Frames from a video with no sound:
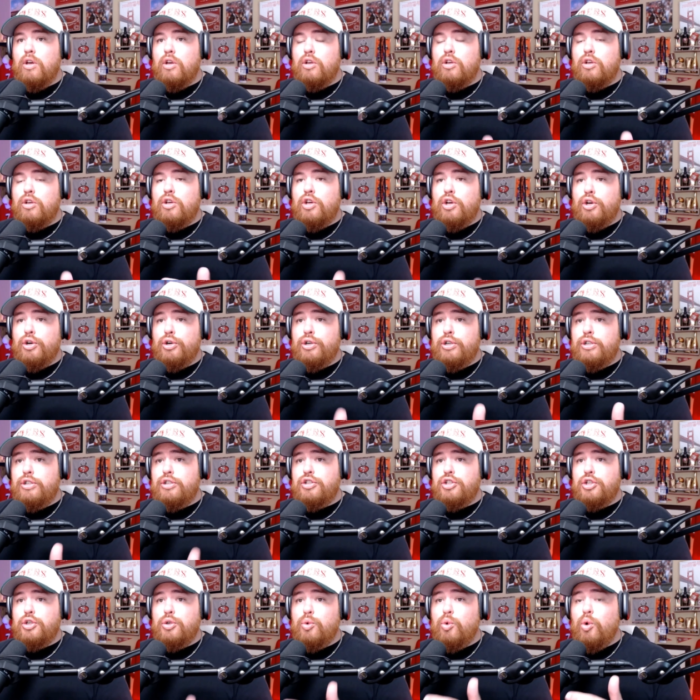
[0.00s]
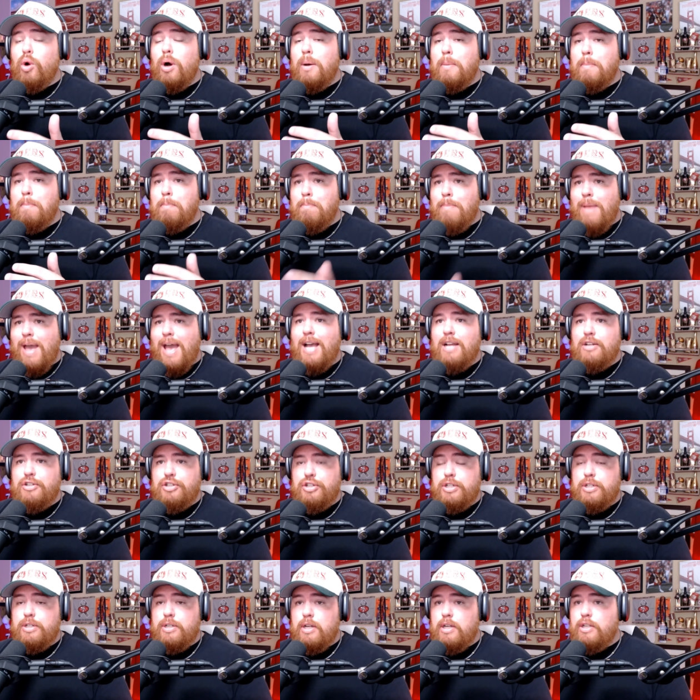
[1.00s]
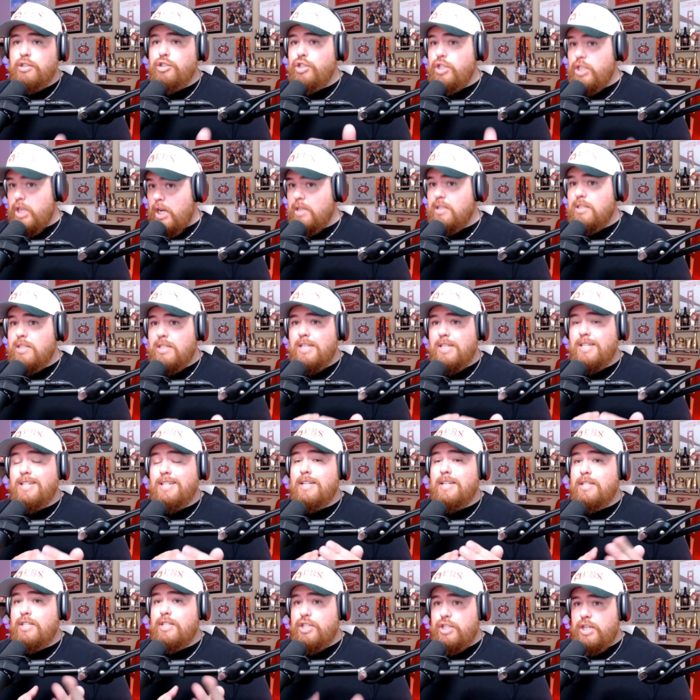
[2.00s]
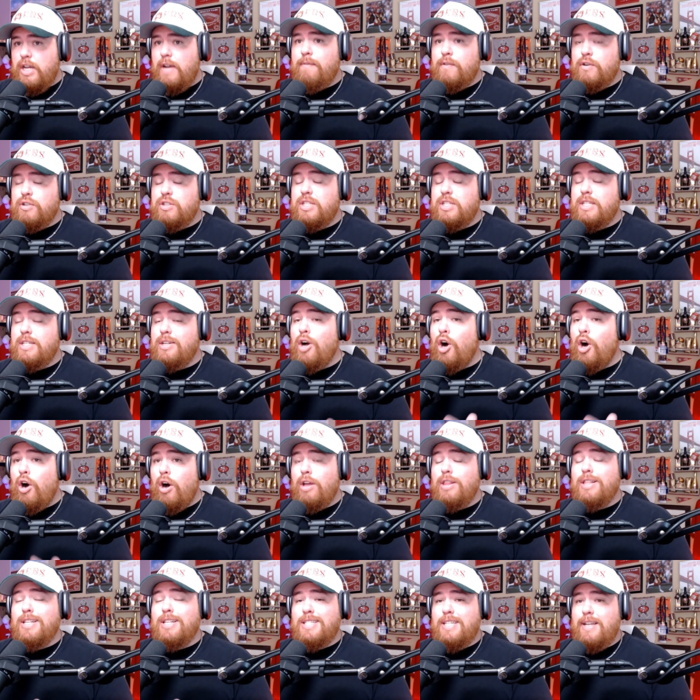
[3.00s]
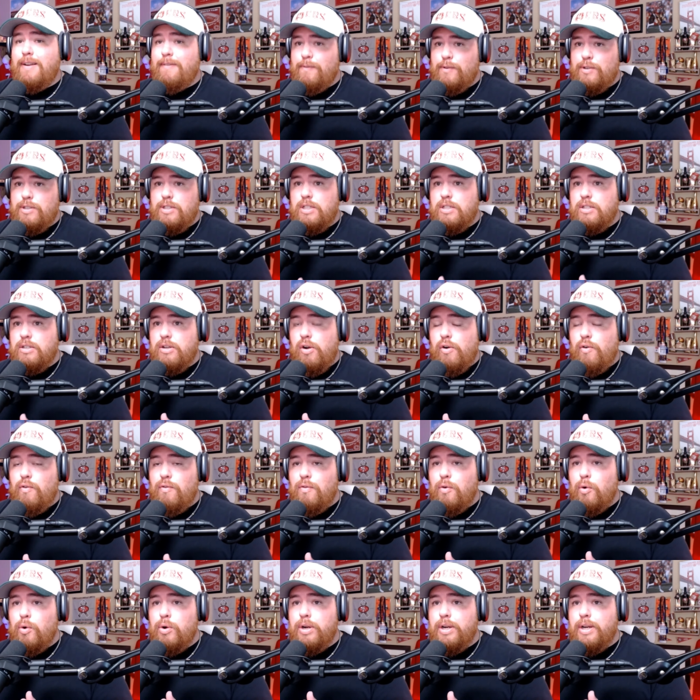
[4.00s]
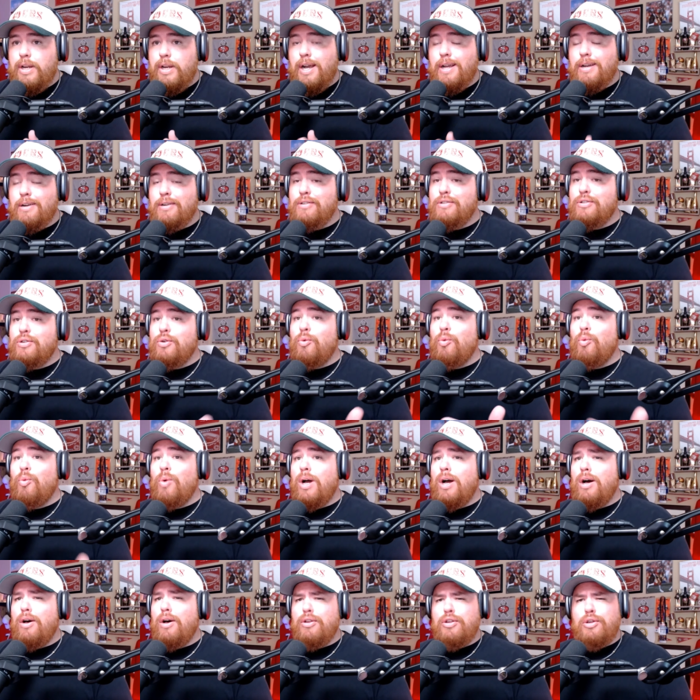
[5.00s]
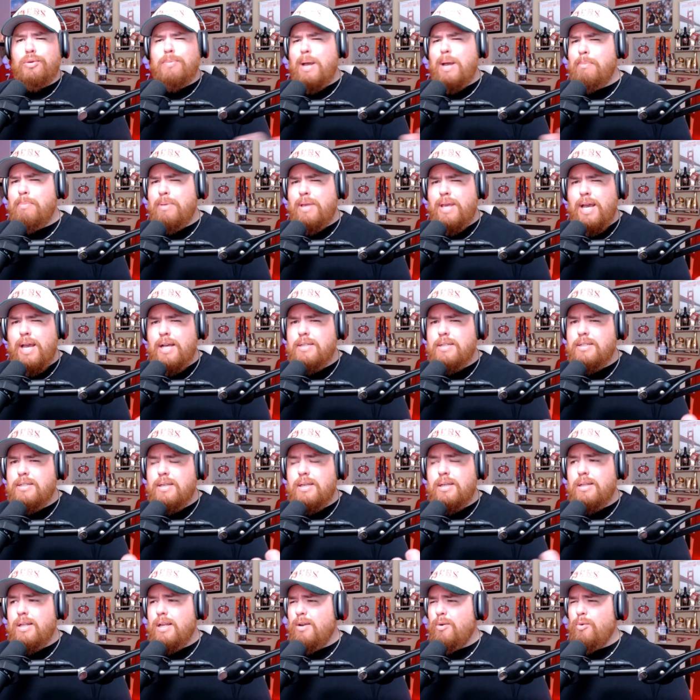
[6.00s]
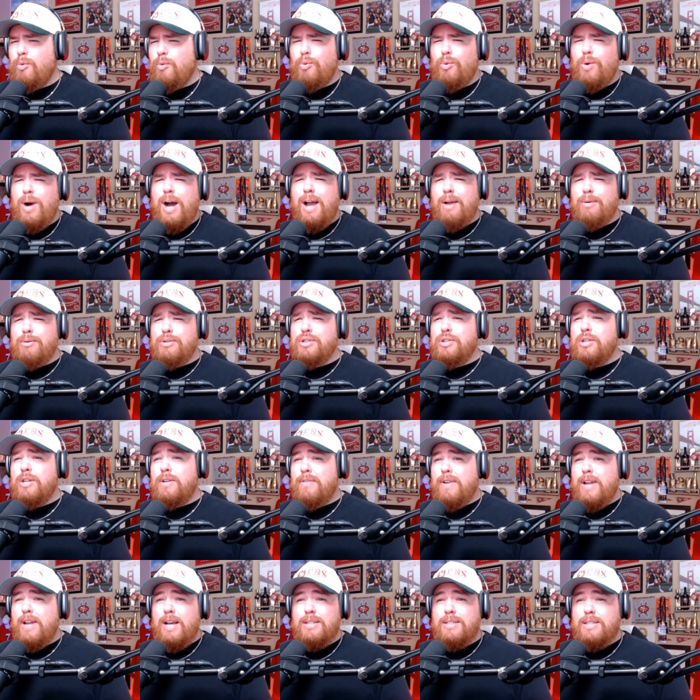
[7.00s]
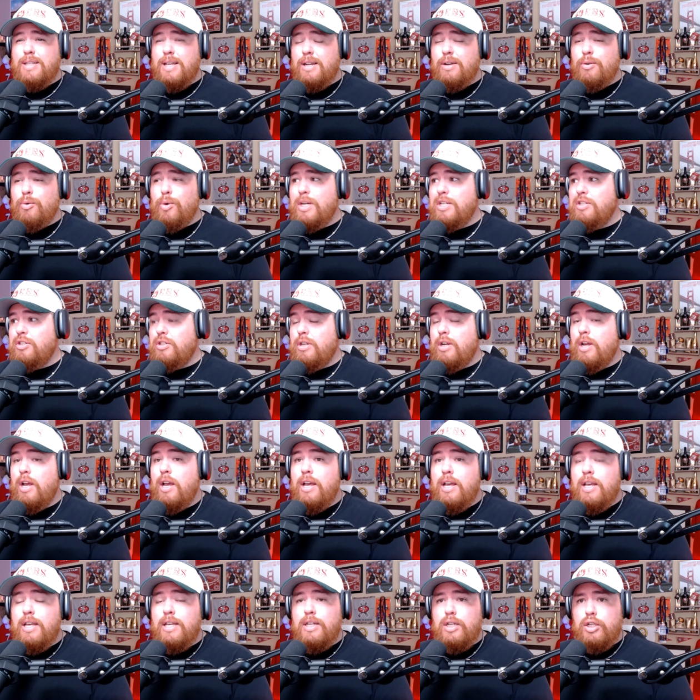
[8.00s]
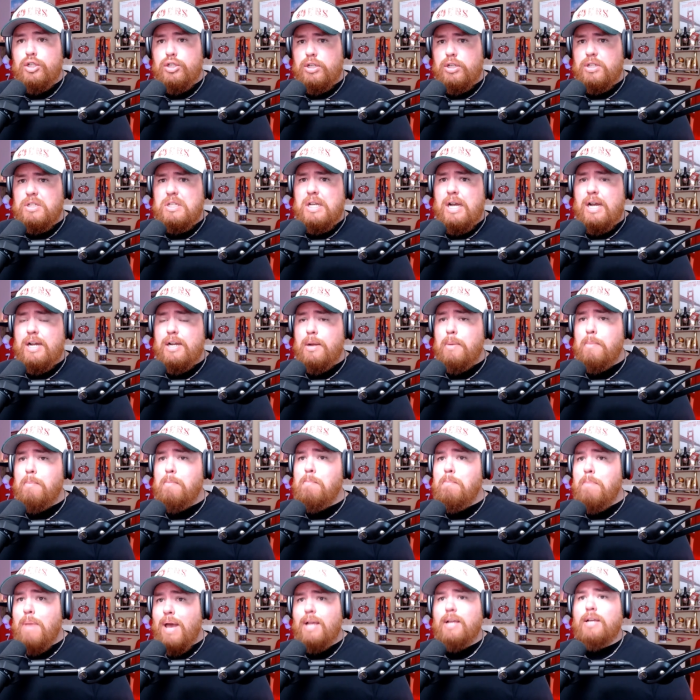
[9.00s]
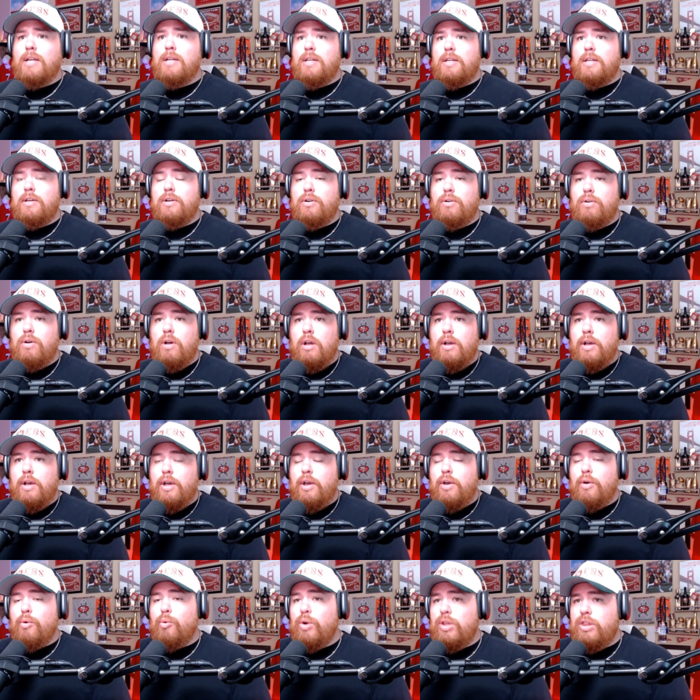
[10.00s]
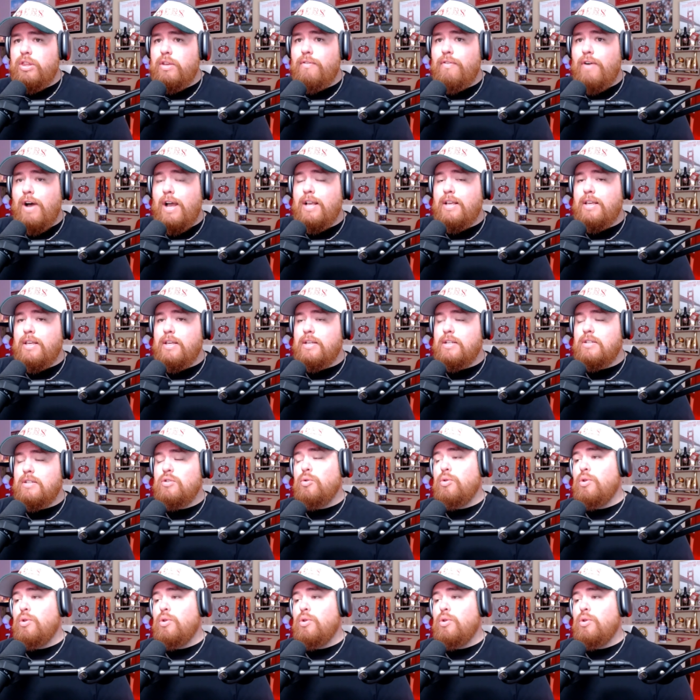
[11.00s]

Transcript: Could you imagine Justin Jefferson on the San Francisco 49ers? Well, you might be asking, like, why would you even ask that question? He just signed a mega deal with the Vikings.